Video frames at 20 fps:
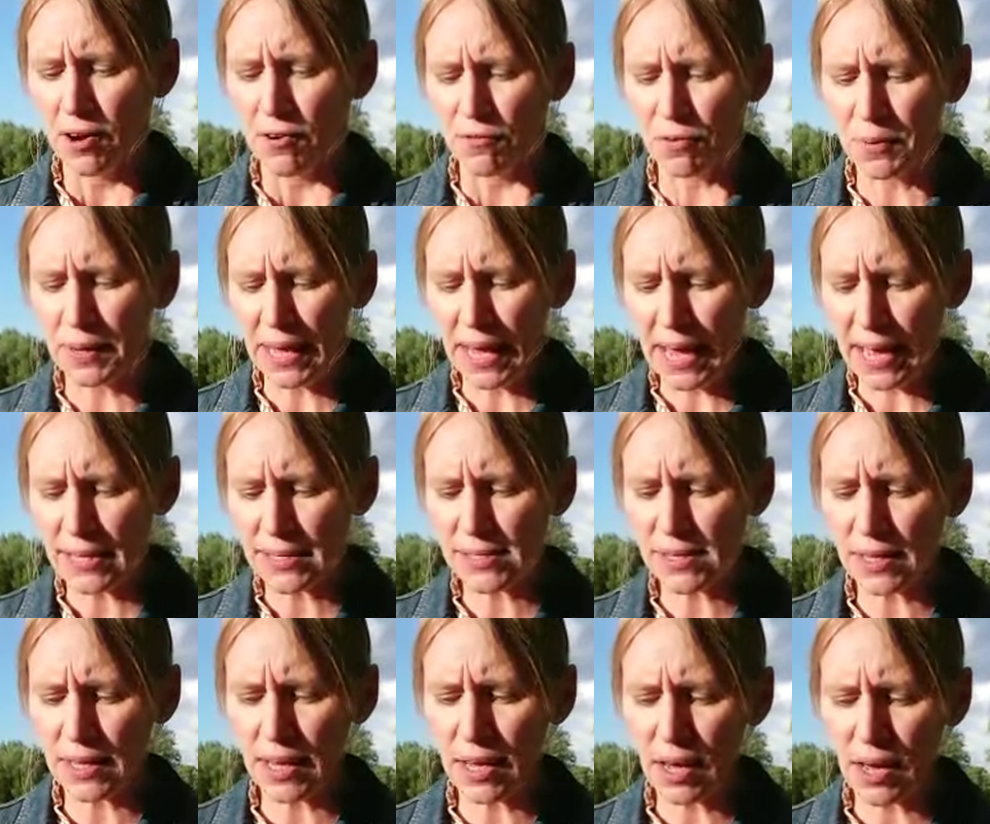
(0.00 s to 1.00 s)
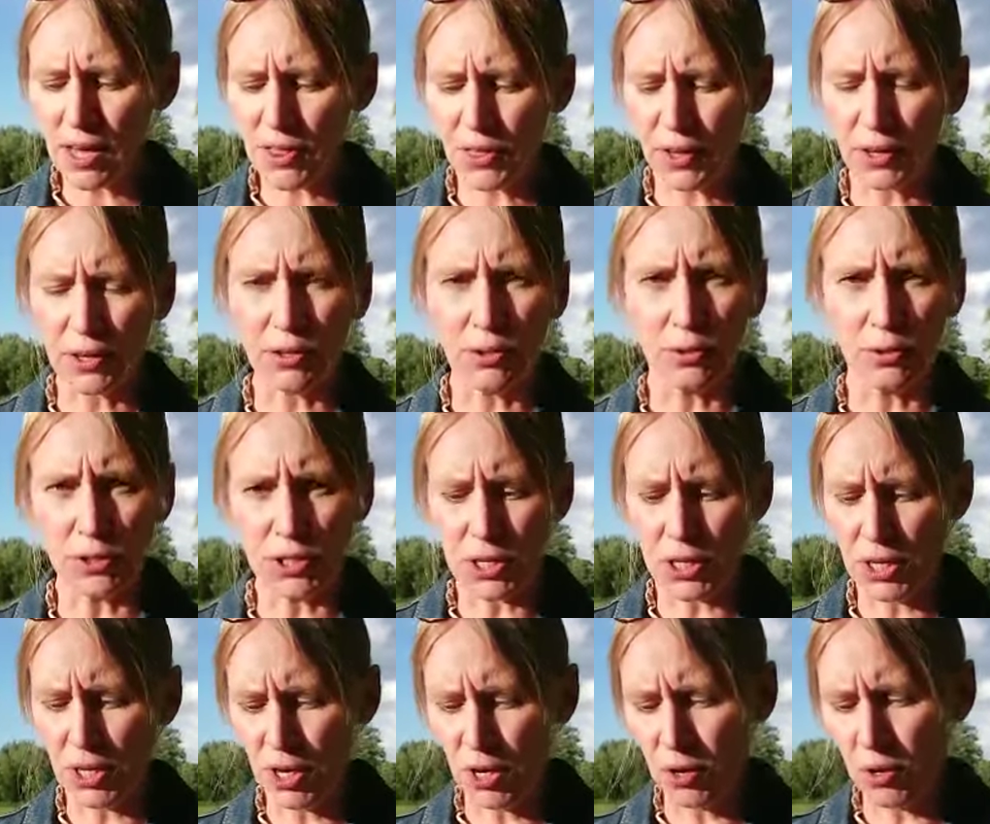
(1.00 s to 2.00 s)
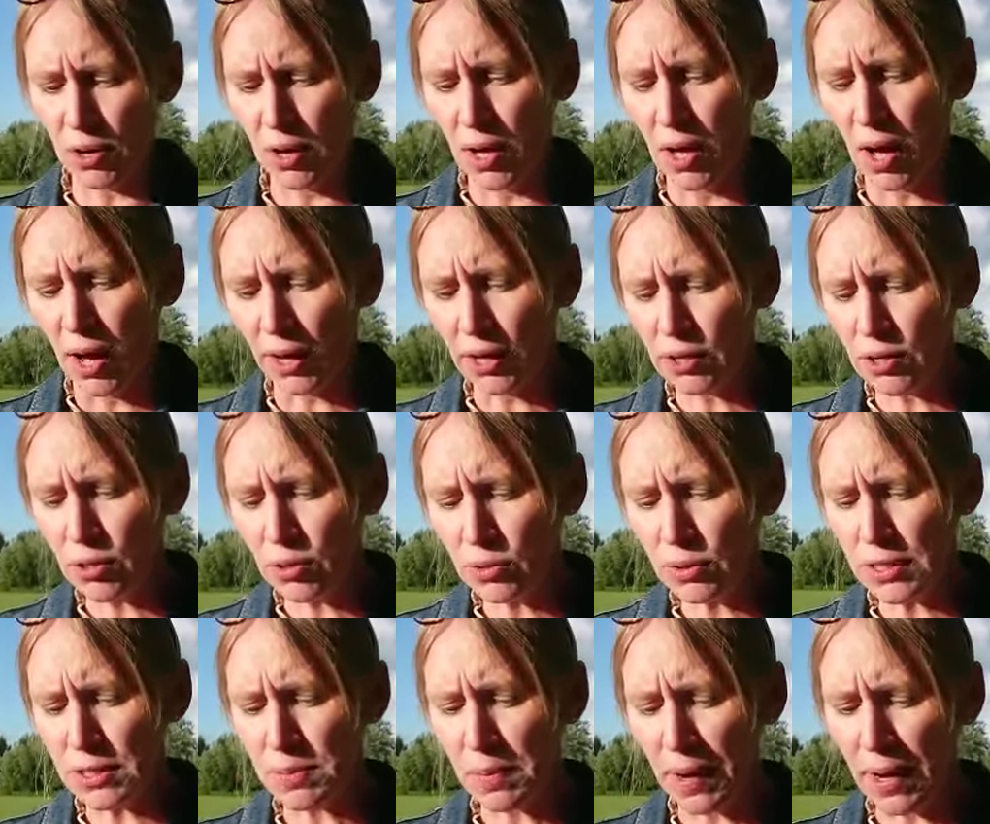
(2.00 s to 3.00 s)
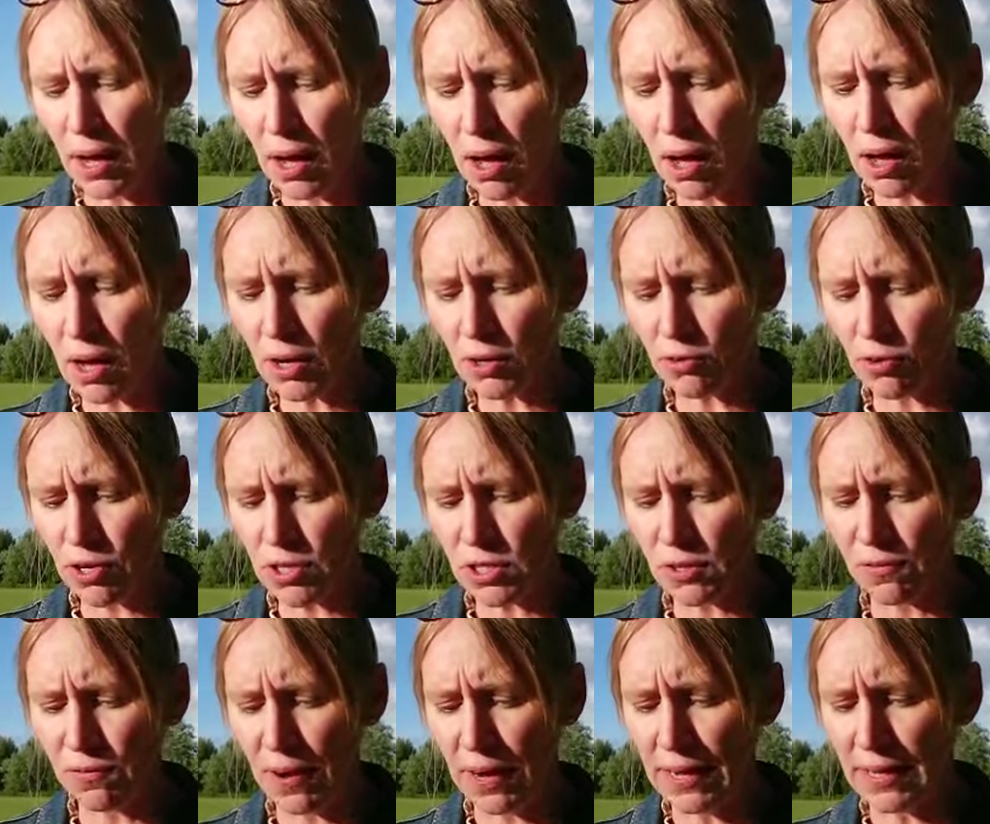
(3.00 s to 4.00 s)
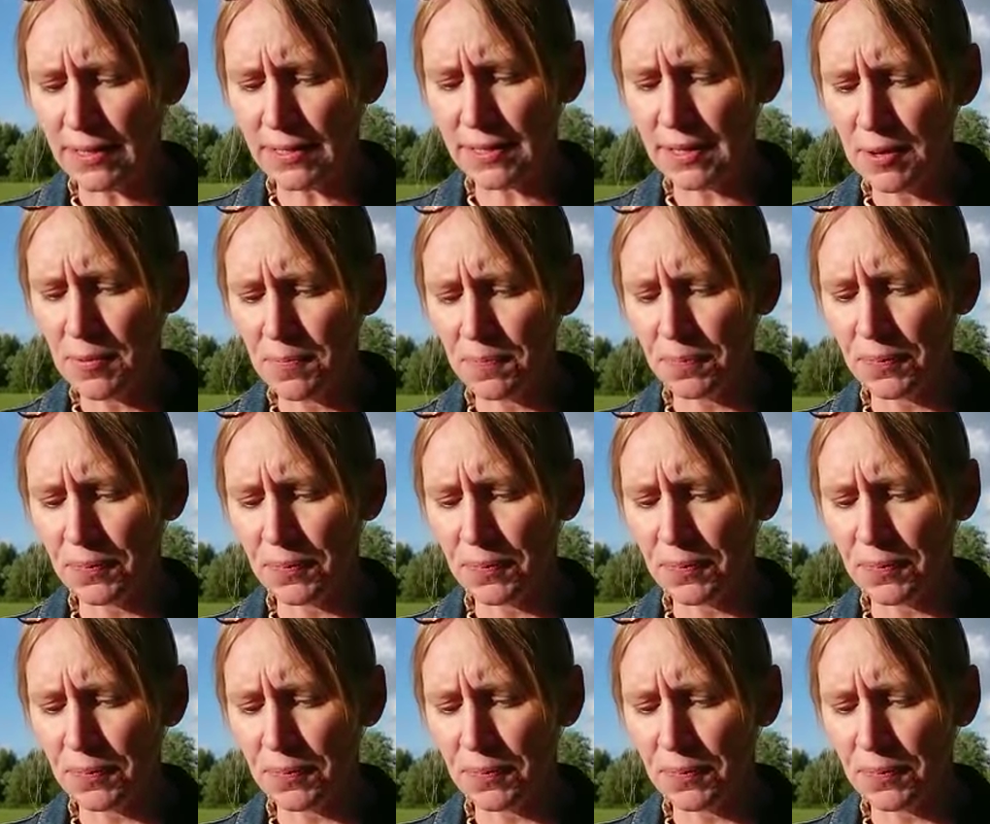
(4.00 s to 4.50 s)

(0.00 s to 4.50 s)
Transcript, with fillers: From the ends of the earth I call to you. I call as my heart grows faint.